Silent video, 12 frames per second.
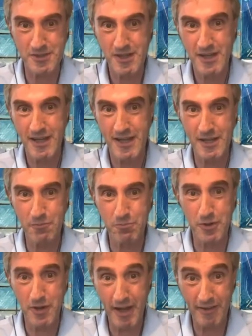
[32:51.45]

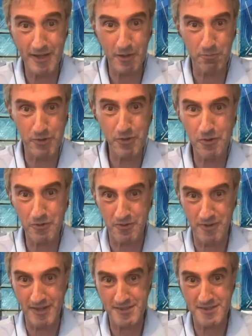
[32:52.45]
and their bureaucrats.